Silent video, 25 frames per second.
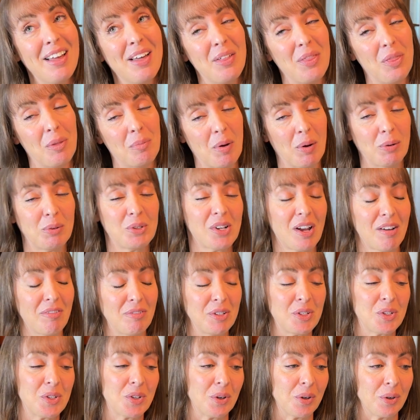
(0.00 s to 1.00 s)
the post
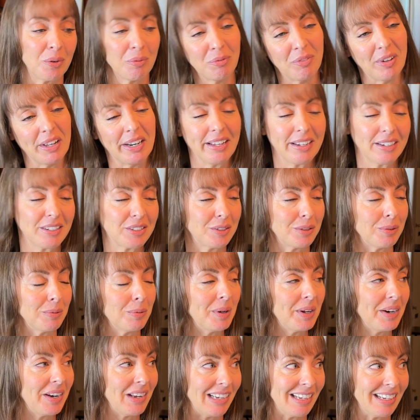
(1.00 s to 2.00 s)
office or FedEx or
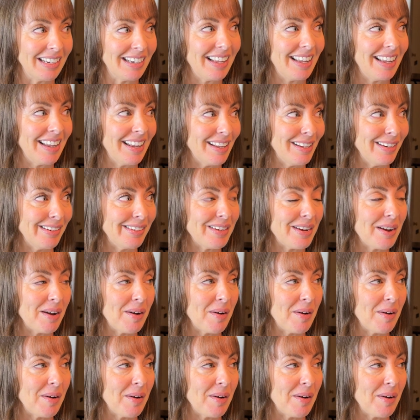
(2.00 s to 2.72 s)
whatnot. And